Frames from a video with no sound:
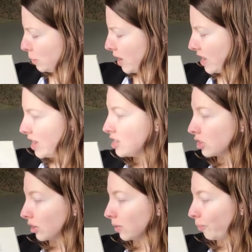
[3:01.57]
by
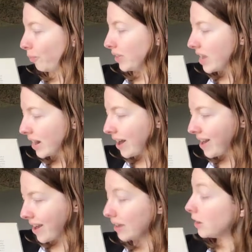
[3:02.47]
nature. Yet
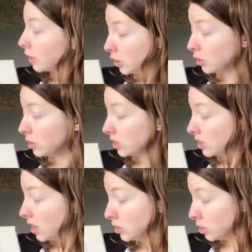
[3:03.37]
I, a curious
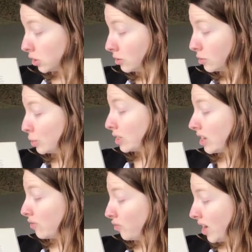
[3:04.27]
youngster, was
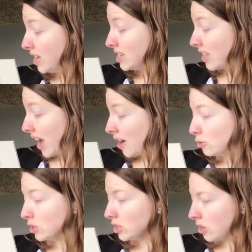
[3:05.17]
confined to the
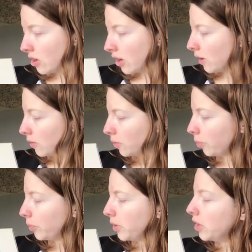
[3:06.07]
house and yard.
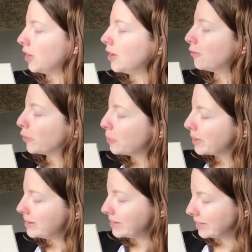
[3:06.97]

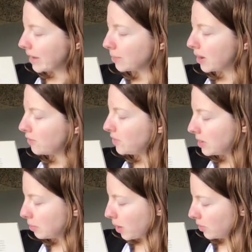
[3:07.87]
Forbidden to set my feet
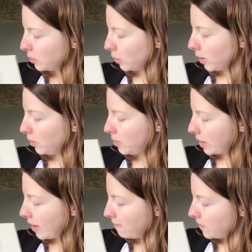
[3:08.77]
upon the road,
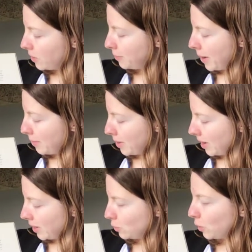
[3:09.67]
I filled my
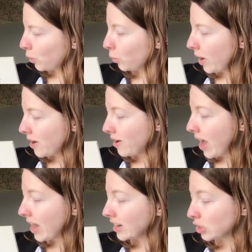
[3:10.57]
mind with rare
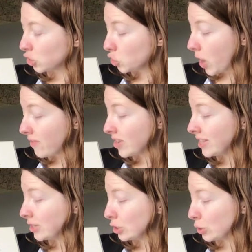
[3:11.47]
and
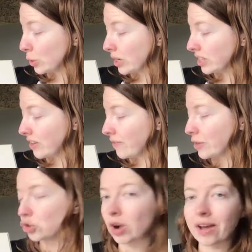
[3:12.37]
extravagant stories of the
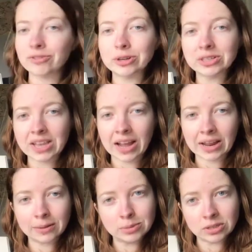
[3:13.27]
travelers I
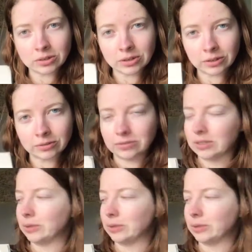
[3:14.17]
observed.